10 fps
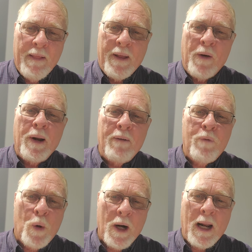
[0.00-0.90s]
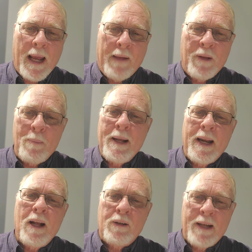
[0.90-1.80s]
they're in a foreign land, they're being
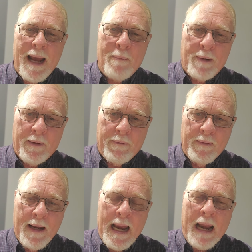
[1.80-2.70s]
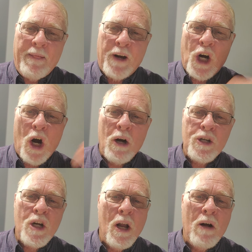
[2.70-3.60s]
held captive, and their
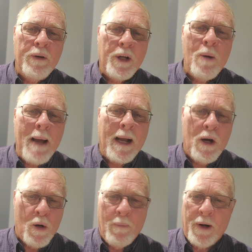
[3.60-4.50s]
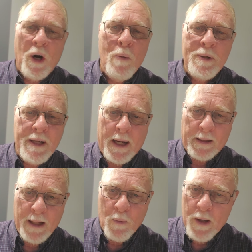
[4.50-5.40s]
hearts long to go back home. They're
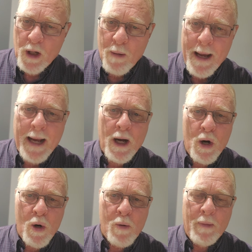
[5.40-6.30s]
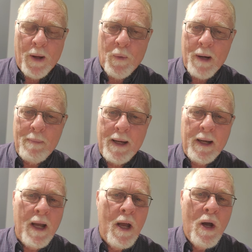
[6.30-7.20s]
homesick, they want to go back home, they want to
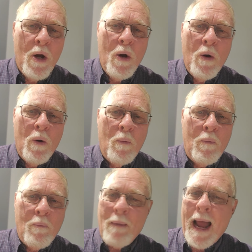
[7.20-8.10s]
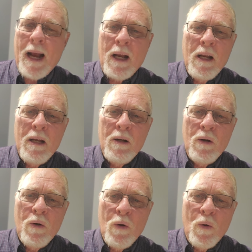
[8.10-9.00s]
be back
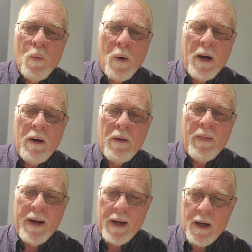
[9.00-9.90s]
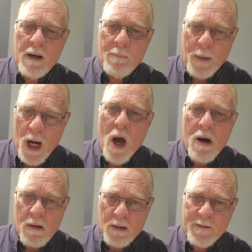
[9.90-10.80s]
where they
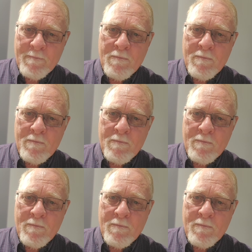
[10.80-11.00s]
belong.